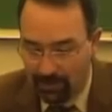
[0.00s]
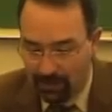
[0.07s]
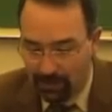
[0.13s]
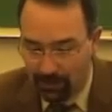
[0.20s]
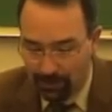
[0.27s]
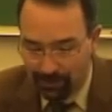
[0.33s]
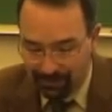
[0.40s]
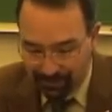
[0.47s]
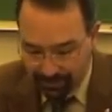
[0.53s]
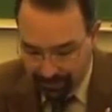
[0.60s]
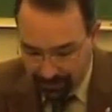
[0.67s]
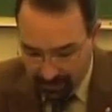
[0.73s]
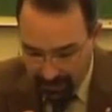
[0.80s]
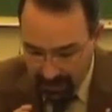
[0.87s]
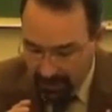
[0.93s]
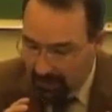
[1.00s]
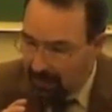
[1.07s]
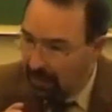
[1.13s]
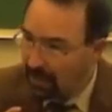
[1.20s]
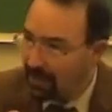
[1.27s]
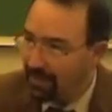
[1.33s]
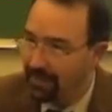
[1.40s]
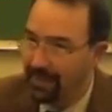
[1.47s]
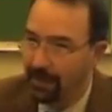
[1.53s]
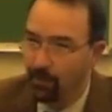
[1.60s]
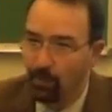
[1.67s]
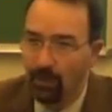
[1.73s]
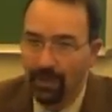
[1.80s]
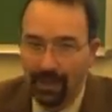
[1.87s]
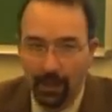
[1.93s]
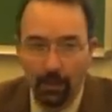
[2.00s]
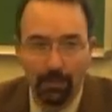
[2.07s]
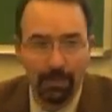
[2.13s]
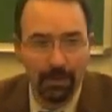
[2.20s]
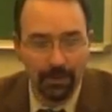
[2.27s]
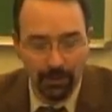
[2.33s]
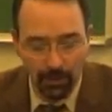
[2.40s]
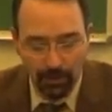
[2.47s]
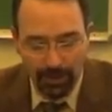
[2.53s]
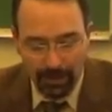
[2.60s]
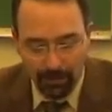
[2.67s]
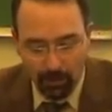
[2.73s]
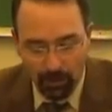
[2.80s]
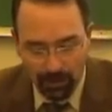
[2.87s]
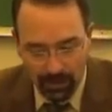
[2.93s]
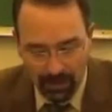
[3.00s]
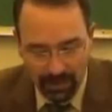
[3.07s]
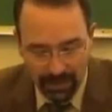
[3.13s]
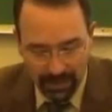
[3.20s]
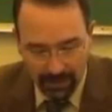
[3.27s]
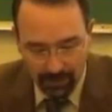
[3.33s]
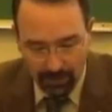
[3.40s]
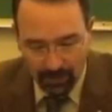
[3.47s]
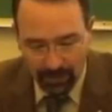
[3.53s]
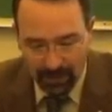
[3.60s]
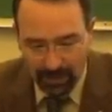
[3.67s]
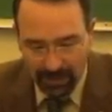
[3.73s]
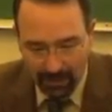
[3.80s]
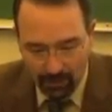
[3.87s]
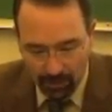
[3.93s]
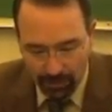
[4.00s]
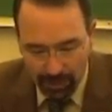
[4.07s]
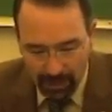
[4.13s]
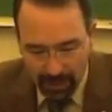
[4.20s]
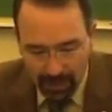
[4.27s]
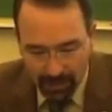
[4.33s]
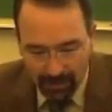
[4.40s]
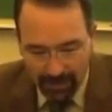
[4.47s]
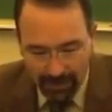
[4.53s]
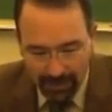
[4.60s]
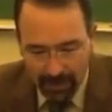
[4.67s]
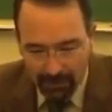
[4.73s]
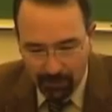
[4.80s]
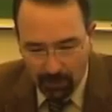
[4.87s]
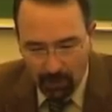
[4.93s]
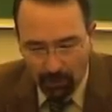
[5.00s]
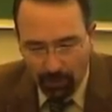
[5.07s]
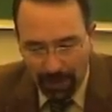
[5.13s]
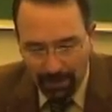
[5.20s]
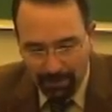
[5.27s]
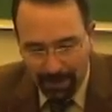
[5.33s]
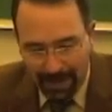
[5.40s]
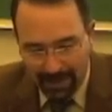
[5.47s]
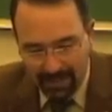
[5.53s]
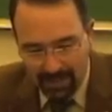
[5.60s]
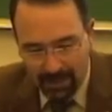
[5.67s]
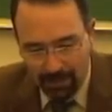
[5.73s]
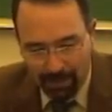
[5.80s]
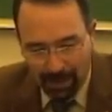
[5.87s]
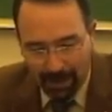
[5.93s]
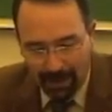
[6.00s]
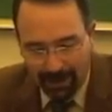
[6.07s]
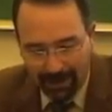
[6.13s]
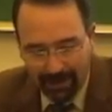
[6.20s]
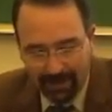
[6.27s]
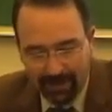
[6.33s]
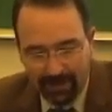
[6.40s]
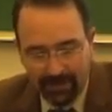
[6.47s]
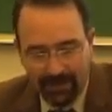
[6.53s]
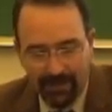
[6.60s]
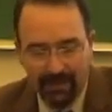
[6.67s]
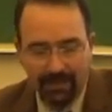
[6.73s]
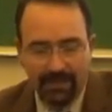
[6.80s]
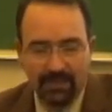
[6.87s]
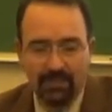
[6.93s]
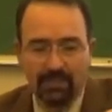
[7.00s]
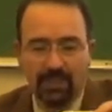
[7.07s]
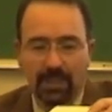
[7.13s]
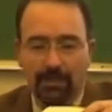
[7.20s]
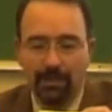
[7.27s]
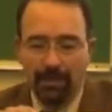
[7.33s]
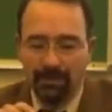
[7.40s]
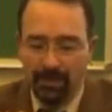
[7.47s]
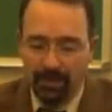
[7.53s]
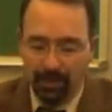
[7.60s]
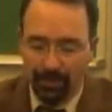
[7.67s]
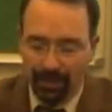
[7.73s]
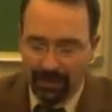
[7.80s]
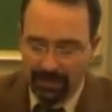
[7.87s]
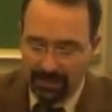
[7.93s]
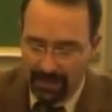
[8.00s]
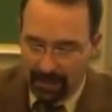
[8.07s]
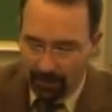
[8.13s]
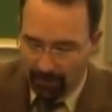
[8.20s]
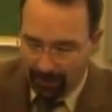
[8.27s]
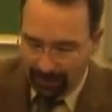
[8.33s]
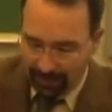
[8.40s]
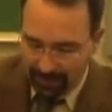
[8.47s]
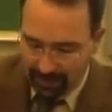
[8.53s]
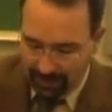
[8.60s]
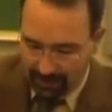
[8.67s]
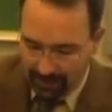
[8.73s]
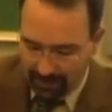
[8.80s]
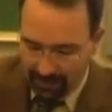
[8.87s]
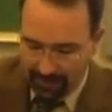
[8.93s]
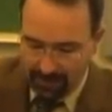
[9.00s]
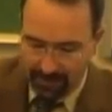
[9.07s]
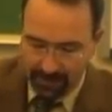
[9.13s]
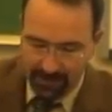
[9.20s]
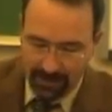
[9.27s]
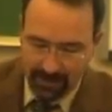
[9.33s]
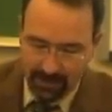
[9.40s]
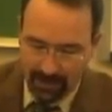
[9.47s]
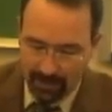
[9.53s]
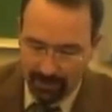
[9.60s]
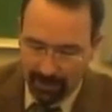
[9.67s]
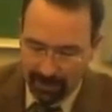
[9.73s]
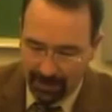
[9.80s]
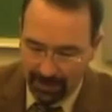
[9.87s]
do that will help you be more successful in the classroom. All right, if you'll go right past the pie, and this is a couple of other things that I went and did some